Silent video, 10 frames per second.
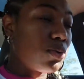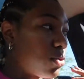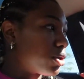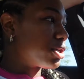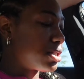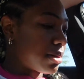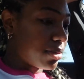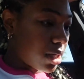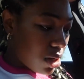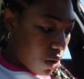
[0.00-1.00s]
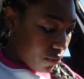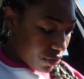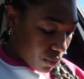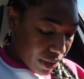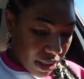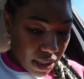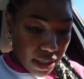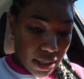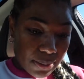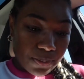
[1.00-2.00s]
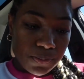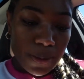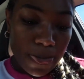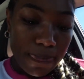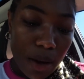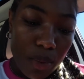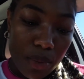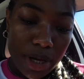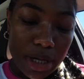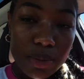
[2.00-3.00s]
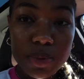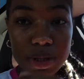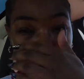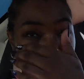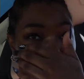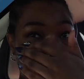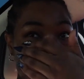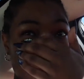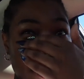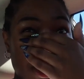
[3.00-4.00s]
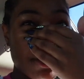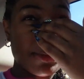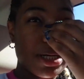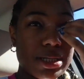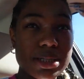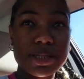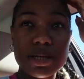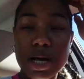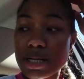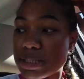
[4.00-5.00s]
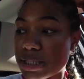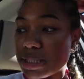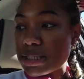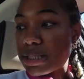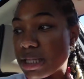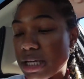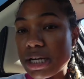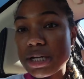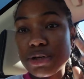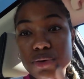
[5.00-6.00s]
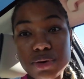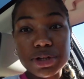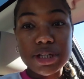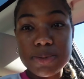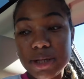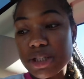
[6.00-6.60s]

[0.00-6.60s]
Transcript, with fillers: order something over the weekend when we launched our Meilani Minks glosses, then your order is being